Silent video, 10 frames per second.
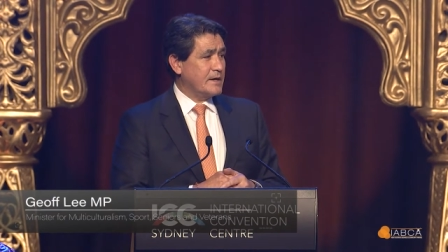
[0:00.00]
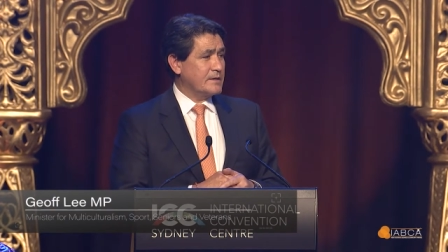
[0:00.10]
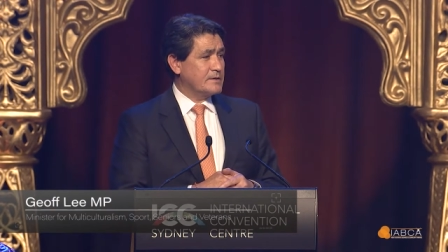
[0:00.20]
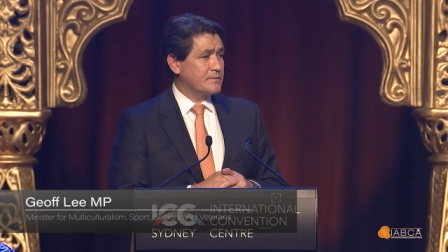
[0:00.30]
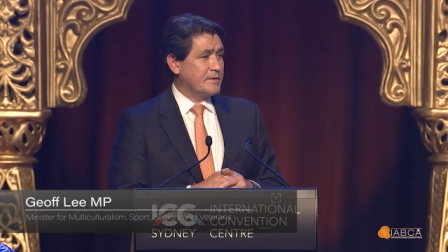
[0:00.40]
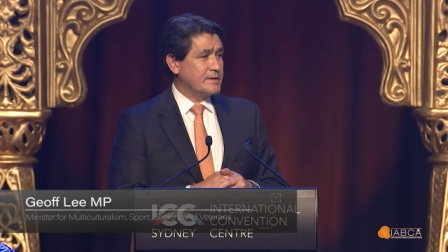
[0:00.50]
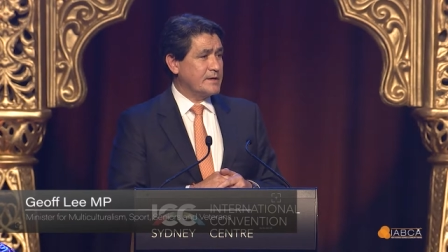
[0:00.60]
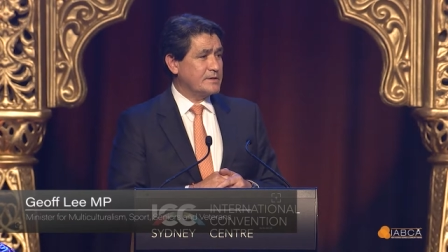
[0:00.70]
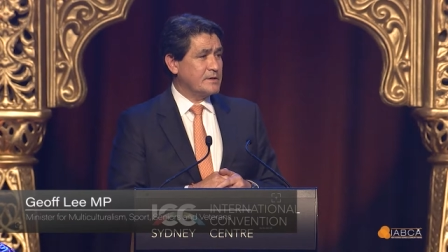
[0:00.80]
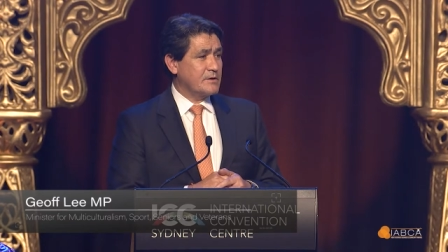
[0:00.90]
It's
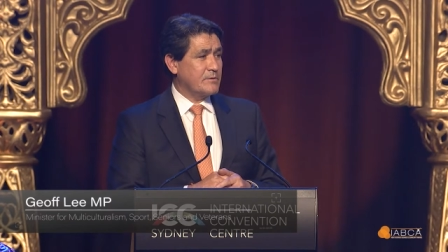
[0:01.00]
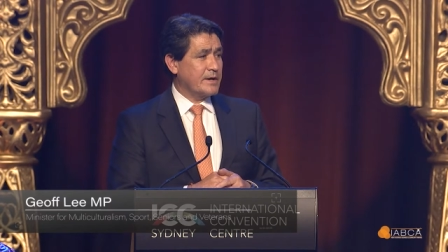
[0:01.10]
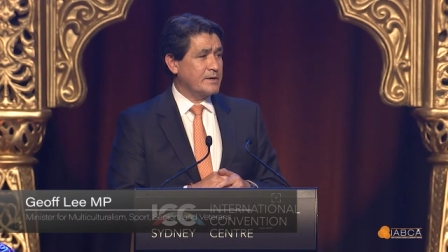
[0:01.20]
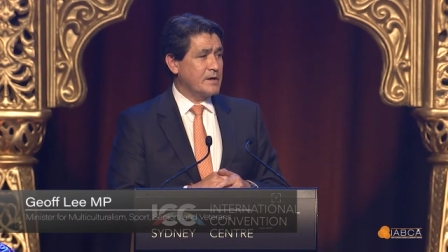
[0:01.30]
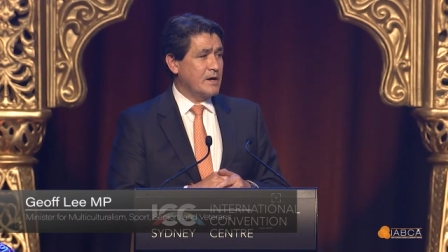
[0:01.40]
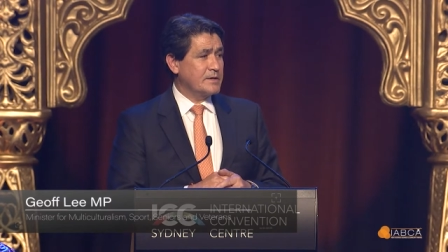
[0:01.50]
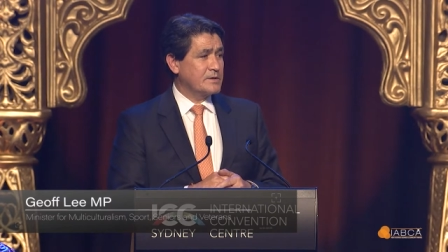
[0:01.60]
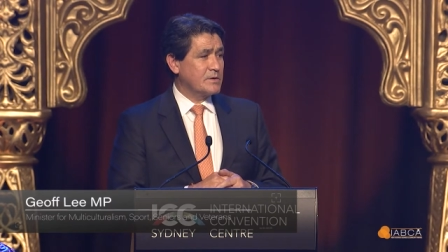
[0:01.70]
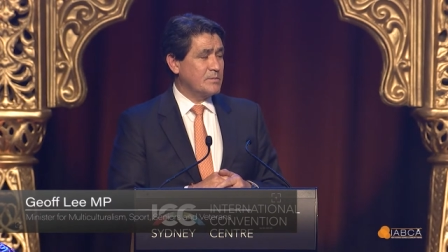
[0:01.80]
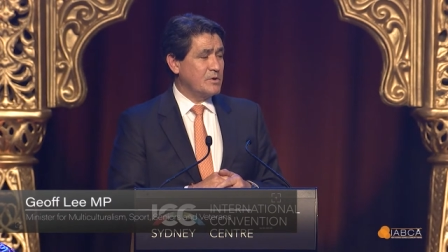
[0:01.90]
fantastic to
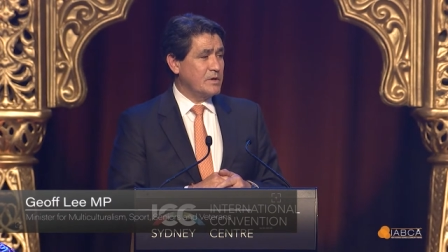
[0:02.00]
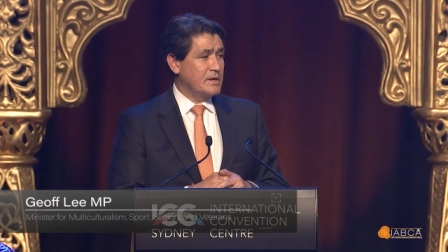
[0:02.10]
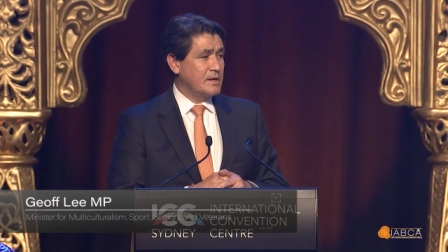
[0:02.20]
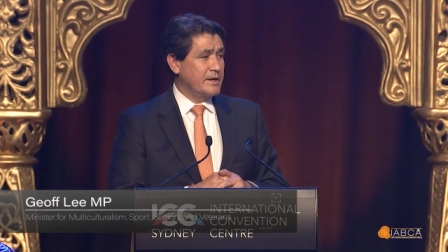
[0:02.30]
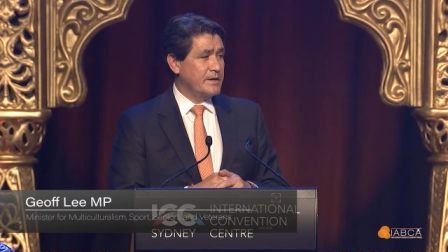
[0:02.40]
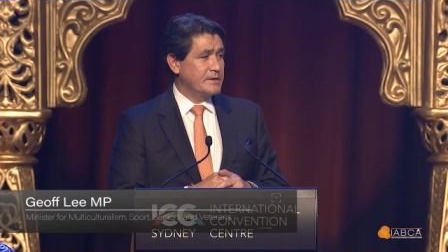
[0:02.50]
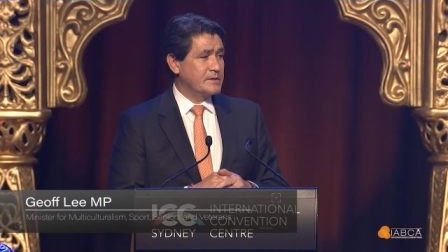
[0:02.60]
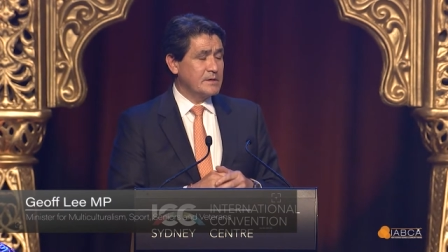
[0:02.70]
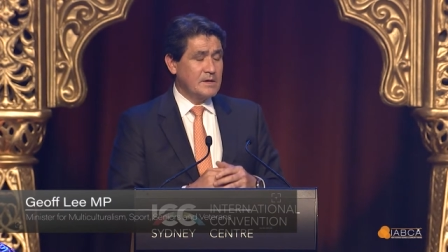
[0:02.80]
recognise community leaders,